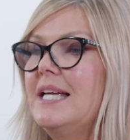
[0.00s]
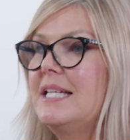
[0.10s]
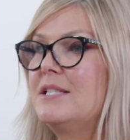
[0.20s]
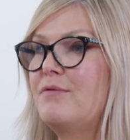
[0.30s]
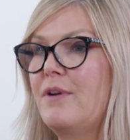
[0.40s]

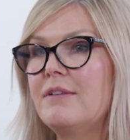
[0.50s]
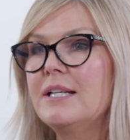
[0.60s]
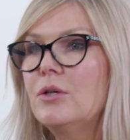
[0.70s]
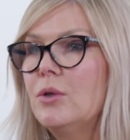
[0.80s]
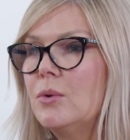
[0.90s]
is very
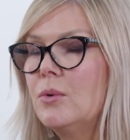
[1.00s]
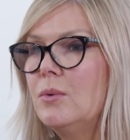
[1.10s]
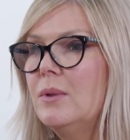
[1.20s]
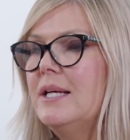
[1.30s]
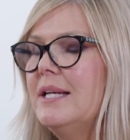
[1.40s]
cool,
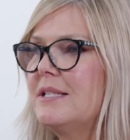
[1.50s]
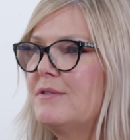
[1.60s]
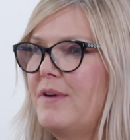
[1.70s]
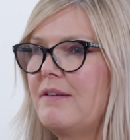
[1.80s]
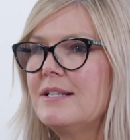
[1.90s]
it's
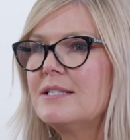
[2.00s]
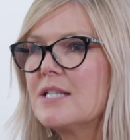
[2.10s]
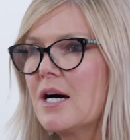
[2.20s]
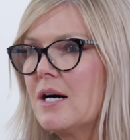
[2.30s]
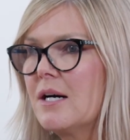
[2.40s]
very
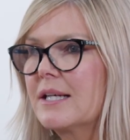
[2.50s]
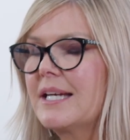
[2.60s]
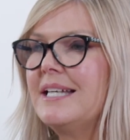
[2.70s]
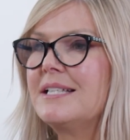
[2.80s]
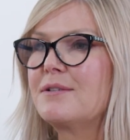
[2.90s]
dark,
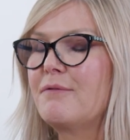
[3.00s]
it's